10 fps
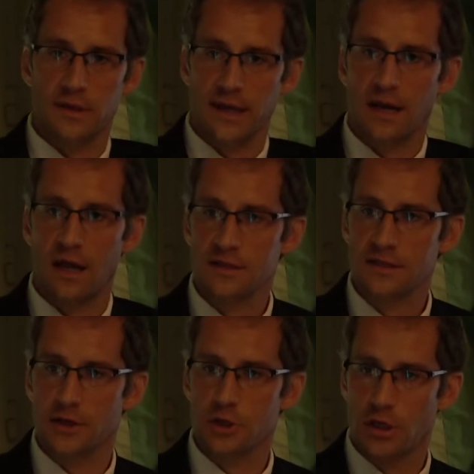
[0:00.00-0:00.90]
They got a lot of
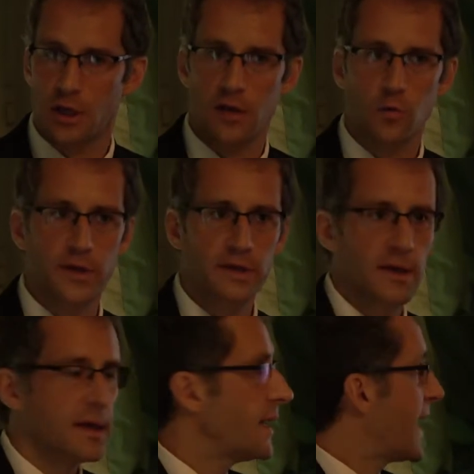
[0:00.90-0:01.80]
sunshine, a lot of wind.
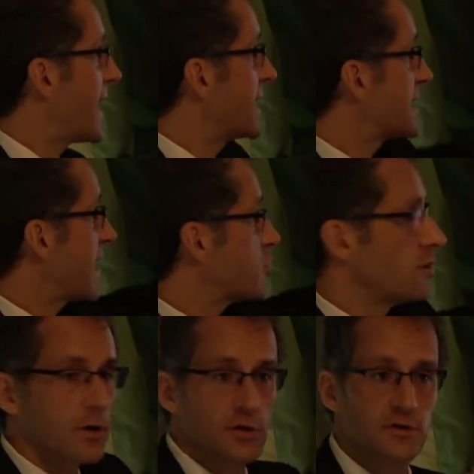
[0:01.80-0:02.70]
And it's
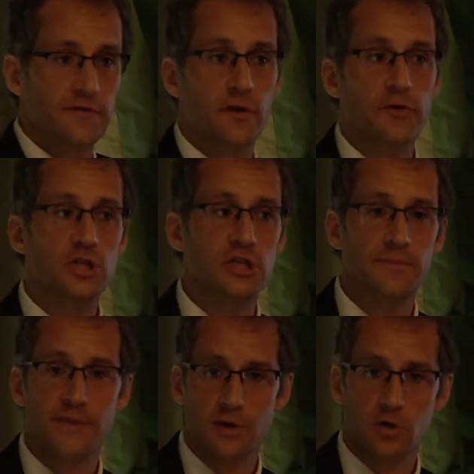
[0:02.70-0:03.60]
actually also very
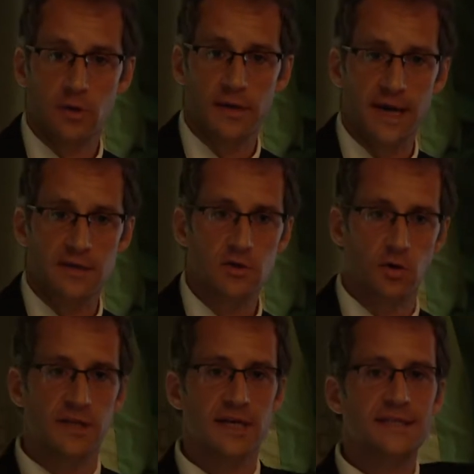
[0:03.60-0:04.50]
cheap natural gas.
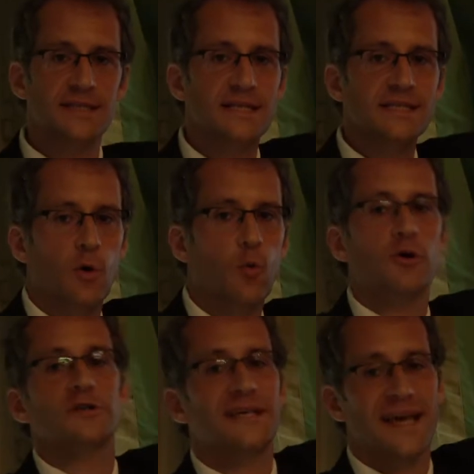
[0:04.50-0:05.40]
So this is the
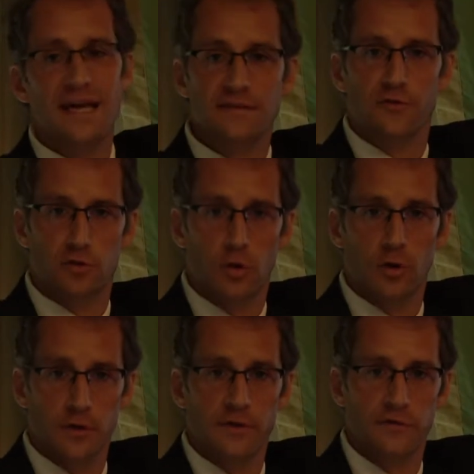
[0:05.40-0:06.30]
worst case for
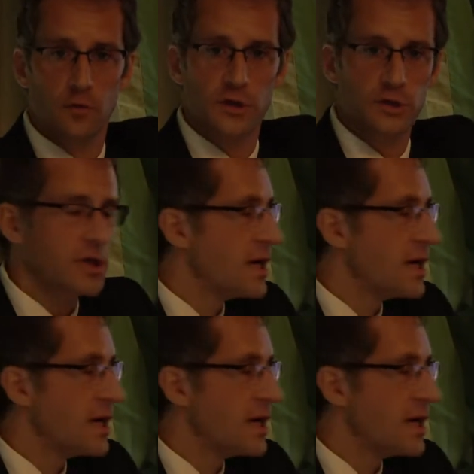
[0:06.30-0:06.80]
nuclear, if you wish.